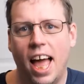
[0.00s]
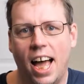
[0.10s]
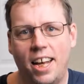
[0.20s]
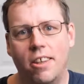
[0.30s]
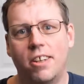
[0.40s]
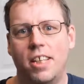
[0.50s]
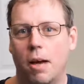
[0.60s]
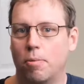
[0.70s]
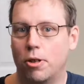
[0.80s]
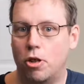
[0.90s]
Another
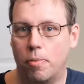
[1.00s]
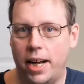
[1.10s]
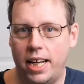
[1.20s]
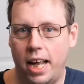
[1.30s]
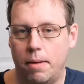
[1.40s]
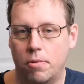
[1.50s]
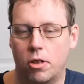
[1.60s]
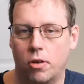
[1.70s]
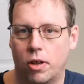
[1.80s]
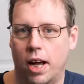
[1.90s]
example is domain
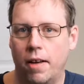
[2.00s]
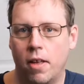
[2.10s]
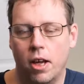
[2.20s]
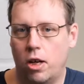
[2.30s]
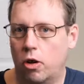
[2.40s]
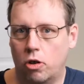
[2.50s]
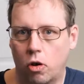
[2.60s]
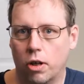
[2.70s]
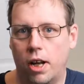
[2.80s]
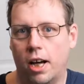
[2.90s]
names. Okay?
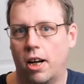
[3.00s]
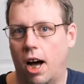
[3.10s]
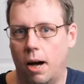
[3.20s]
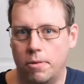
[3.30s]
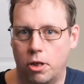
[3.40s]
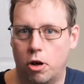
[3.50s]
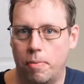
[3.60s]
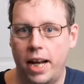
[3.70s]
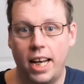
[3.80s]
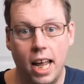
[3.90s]
Google.com is a
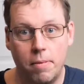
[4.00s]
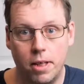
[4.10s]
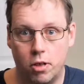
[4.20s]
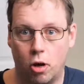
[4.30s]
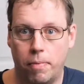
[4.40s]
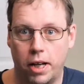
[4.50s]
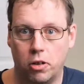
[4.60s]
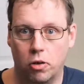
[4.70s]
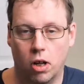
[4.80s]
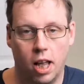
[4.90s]
domain name. It's owned by
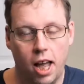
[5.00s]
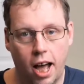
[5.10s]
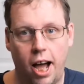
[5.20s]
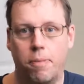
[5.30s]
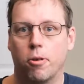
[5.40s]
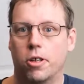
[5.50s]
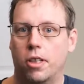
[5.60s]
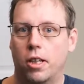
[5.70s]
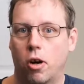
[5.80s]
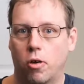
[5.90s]
Google. I
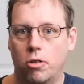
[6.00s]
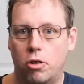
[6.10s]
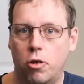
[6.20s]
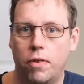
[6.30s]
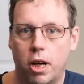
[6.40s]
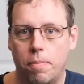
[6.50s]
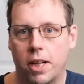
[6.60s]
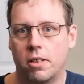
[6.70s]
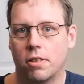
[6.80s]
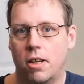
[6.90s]
personally own
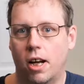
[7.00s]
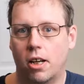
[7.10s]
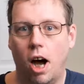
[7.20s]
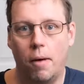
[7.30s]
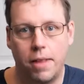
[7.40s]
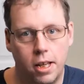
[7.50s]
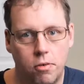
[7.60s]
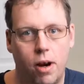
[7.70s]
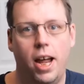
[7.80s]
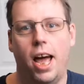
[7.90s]
souvenirpixels.com.
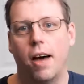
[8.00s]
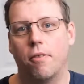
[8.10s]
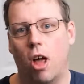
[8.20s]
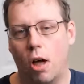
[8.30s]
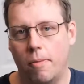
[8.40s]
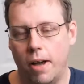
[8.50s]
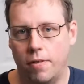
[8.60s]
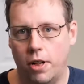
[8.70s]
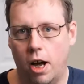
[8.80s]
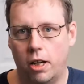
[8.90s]
That's where I have all my
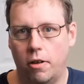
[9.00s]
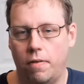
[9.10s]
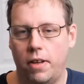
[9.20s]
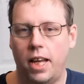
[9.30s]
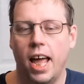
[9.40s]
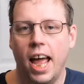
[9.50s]
photography.